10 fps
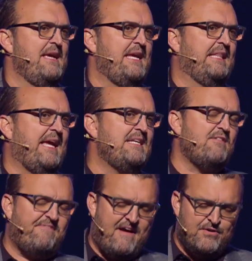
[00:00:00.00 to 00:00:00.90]
he lays
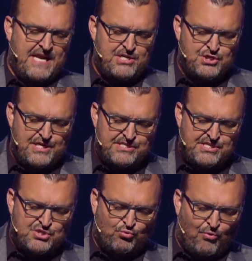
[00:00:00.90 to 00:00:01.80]
a foundation as
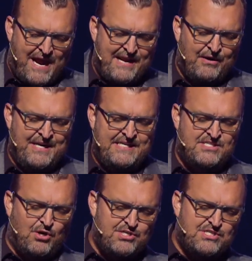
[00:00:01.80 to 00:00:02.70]
this writer and he
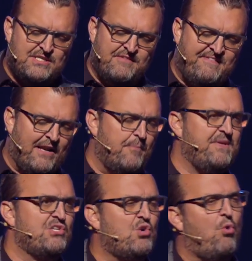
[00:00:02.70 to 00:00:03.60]
starts to develop
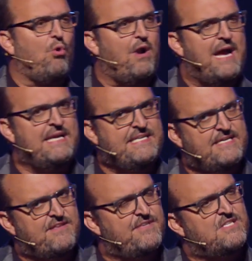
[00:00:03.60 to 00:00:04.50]
these core
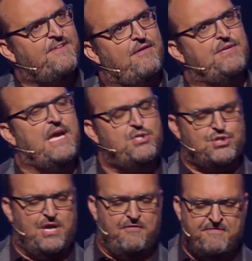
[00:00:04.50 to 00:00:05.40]
ideas of this
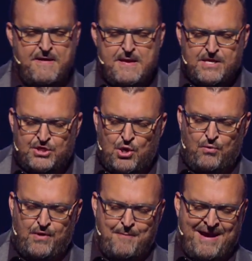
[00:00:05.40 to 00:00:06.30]
foundation of you
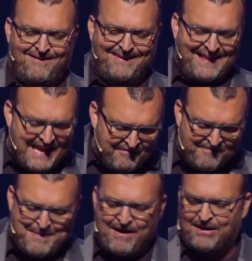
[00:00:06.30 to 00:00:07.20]
know about life
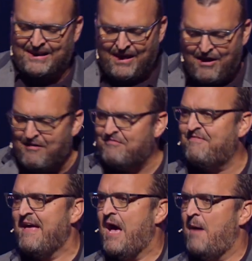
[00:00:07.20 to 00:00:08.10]
about
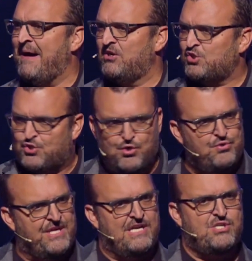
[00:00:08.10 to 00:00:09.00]
love about
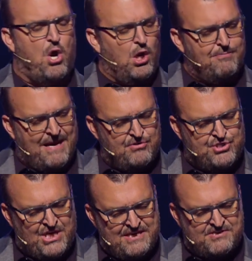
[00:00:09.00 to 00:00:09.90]
truth and it's all about
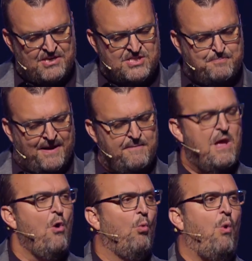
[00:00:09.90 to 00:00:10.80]
jesus but
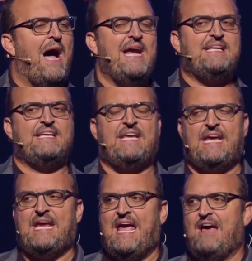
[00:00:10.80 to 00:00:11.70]
why did
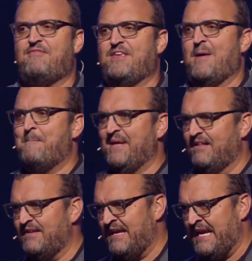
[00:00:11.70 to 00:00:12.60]
he have the
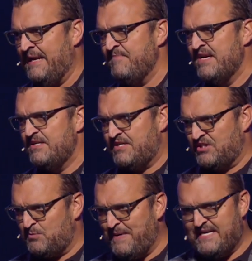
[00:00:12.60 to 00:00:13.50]
ability to
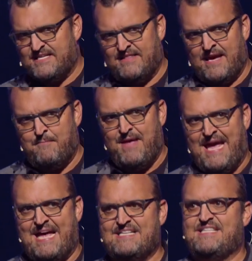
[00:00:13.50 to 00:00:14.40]
speak to them
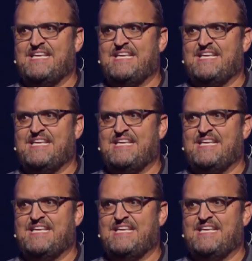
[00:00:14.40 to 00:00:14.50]
as